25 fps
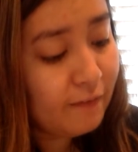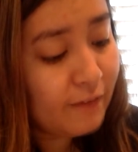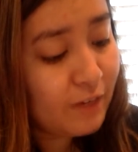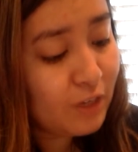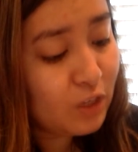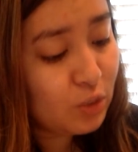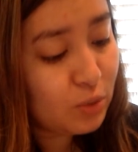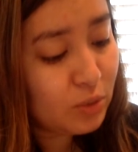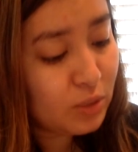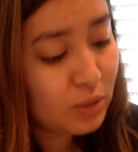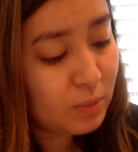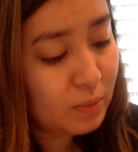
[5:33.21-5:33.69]
The
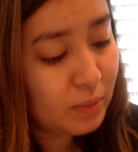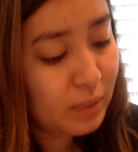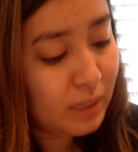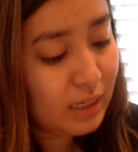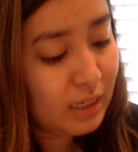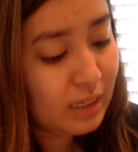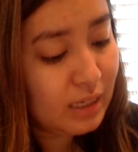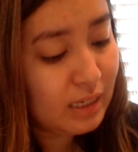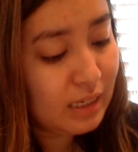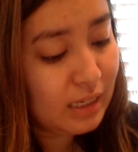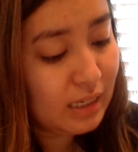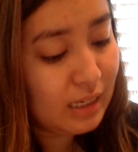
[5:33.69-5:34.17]
fish was
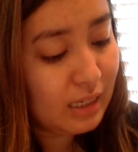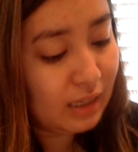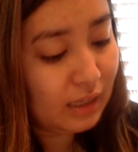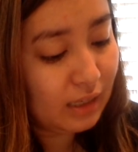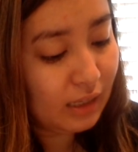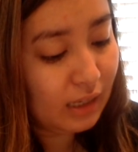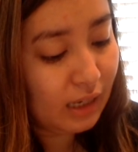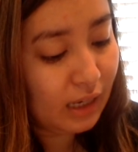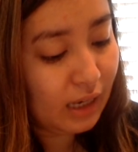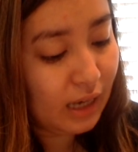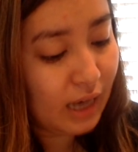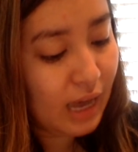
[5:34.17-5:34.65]
pinned
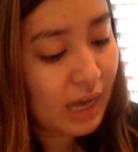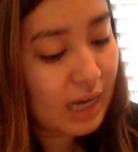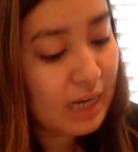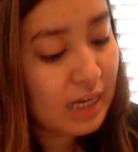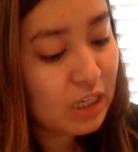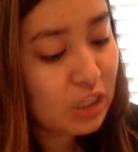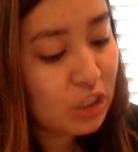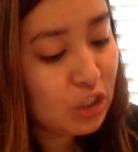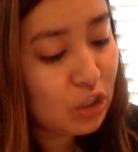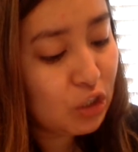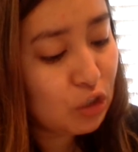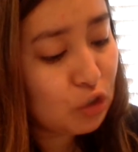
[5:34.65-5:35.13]
neatly,
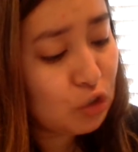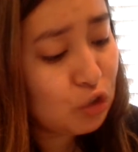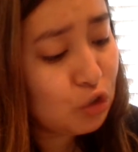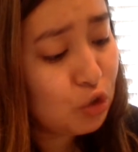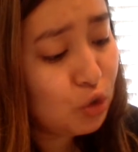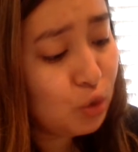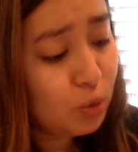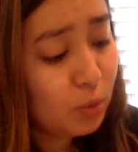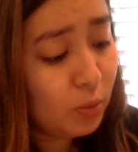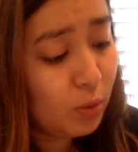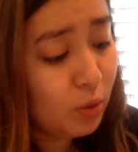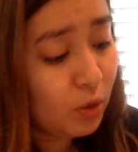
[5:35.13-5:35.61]
and he
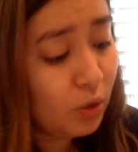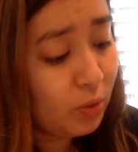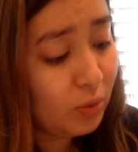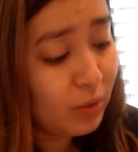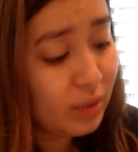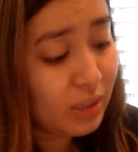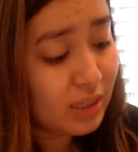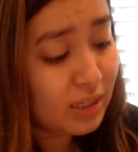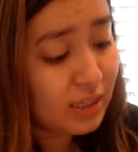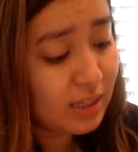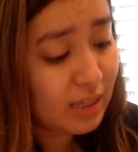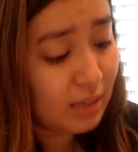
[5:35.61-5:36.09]
took 2
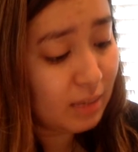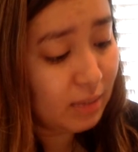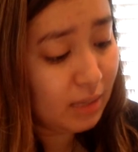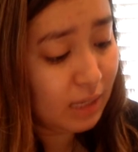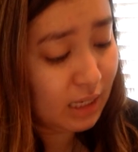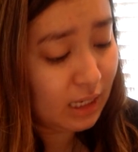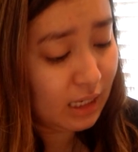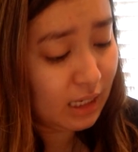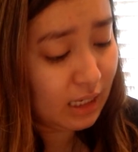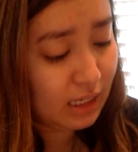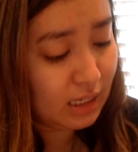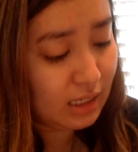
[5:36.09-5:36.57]
more with the
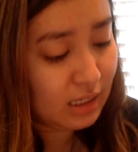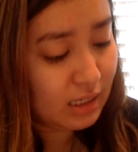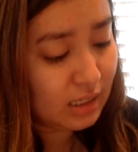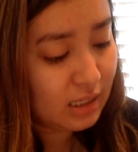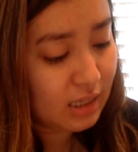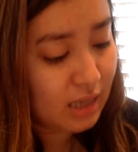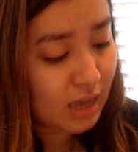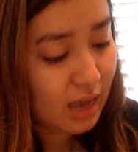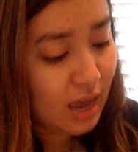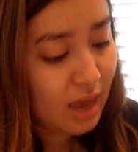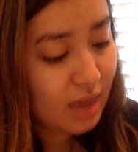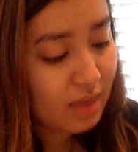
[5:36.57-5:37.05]
same
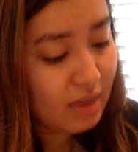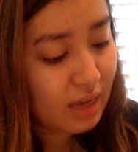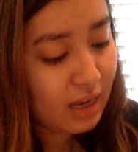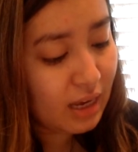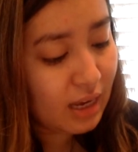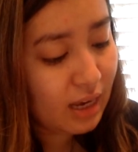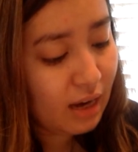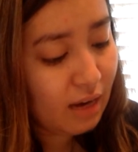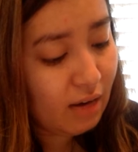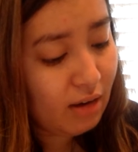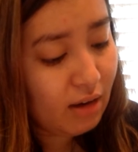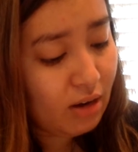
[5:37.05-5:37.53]
ease,
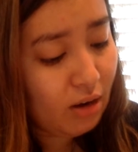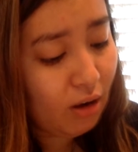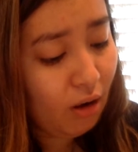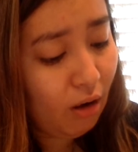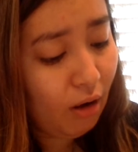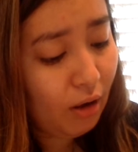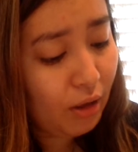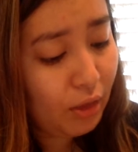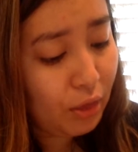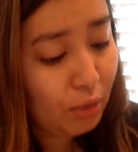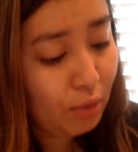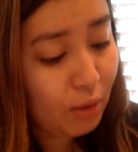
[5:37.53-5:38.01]
then
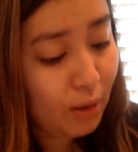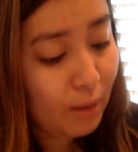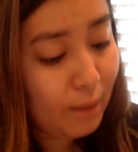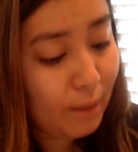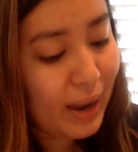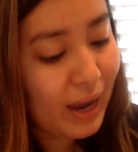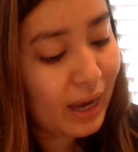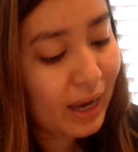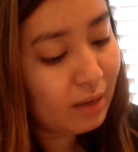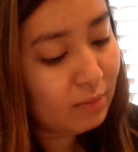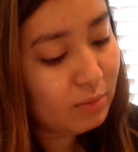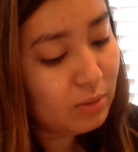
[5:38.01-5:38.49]
carried all
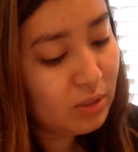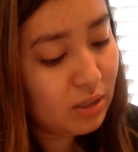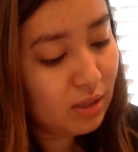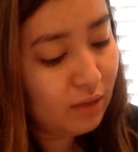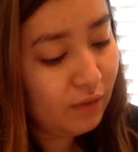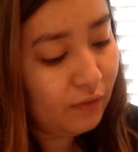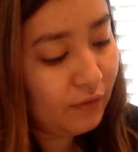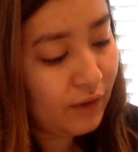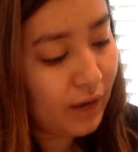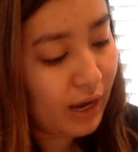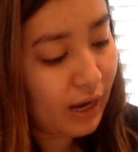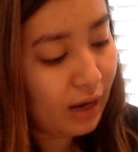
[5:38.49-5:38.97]
3 back up
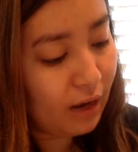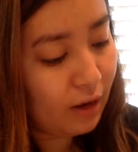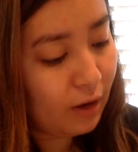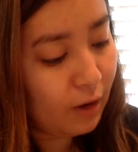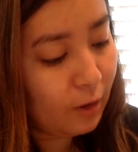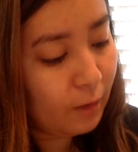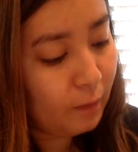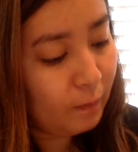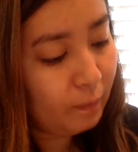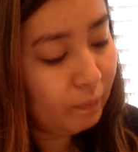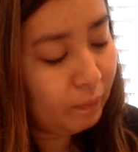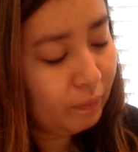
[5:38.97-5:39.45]
to the
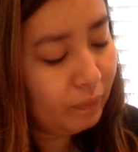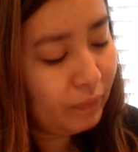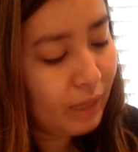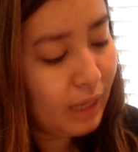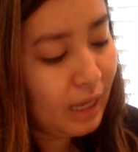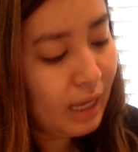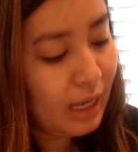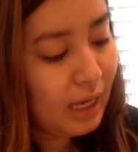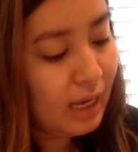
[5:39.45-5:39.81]
fire.